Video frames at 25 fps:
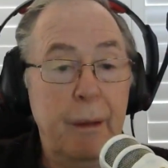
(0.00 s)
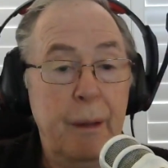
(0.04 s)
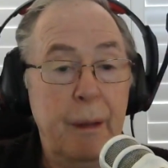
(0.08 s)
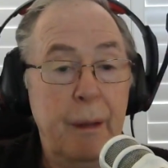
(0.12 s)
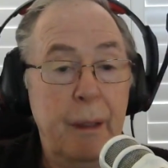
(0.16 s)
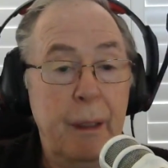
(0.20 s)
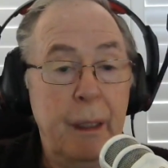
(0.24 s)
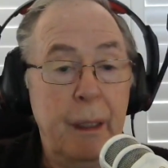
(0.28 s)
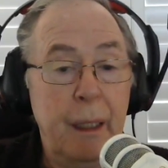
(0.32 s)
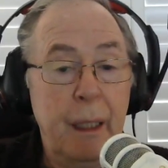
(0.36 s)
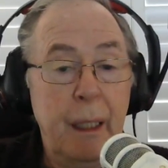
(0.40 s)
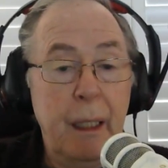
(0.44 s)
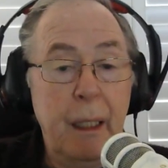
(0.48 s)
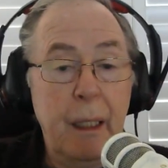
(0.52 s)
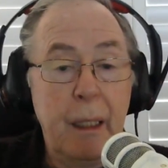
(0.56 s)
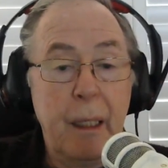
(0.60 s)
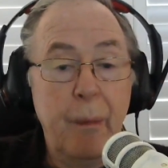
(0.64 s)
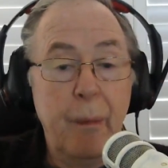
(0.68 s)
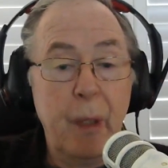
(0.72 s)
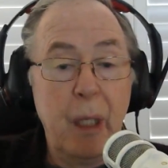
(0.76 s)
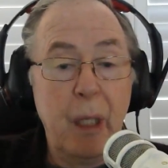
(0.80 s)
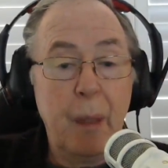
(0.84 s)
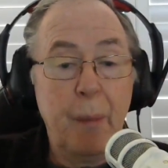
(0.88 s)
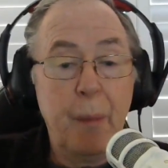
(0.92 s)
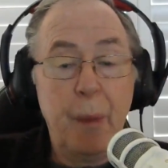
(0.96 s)
There they are
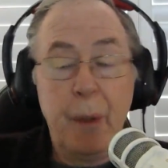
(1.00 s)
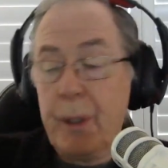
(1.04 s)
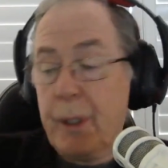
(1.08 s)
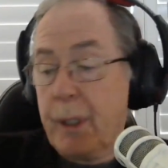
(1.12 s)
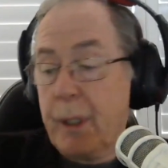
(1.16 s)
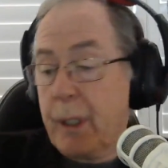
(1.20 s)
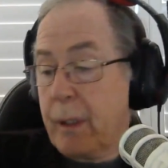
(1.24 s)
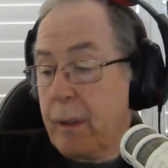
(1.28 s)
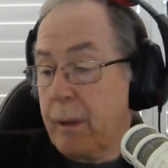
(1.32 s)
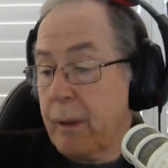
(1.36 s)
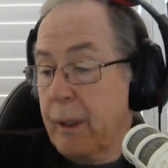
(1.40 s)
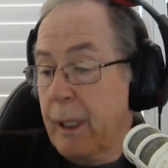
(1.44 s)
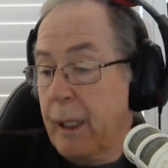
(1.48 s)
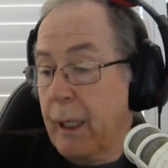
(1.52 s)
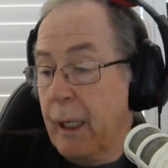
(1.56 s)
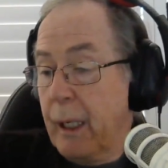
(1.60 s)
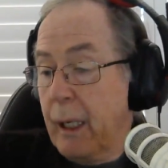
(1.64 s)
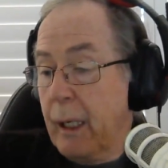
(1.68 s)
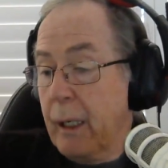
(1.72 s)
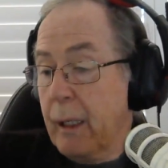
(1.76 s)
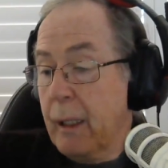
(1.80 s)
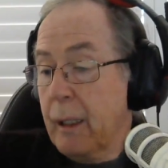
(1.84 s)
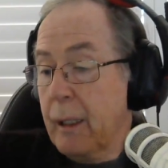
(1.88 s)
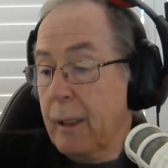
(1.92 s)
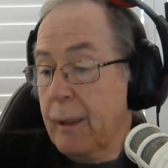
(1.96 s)
coming up on the screen
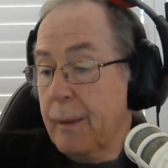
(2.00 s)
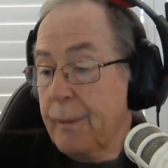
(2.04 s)
now.